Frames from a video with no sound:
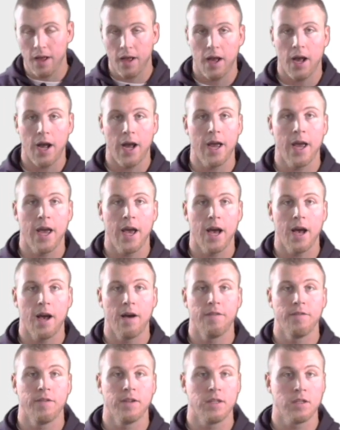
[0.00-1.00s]
I
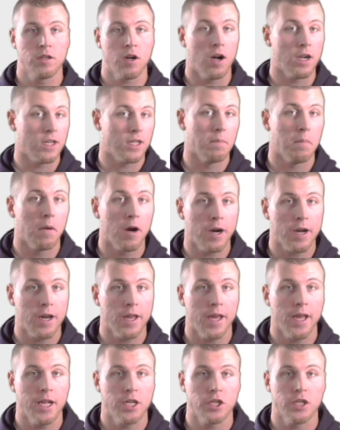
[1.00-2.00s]
have a content
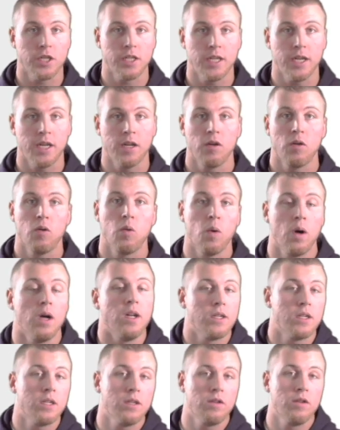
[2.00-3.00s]
marketing agency. Who
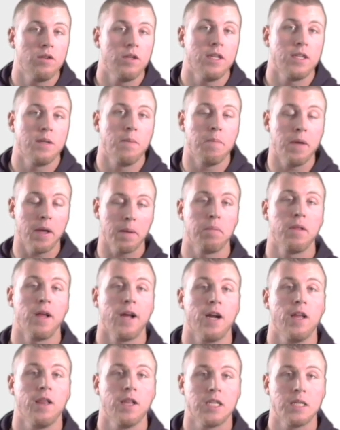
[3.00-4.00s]
else is a big
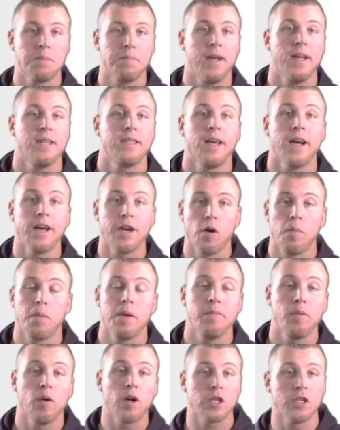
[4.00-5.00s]
player in this space that I know
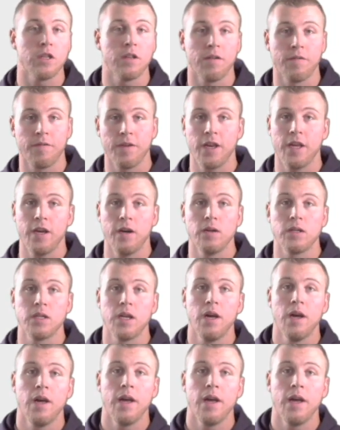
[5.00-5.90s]
people watching their videos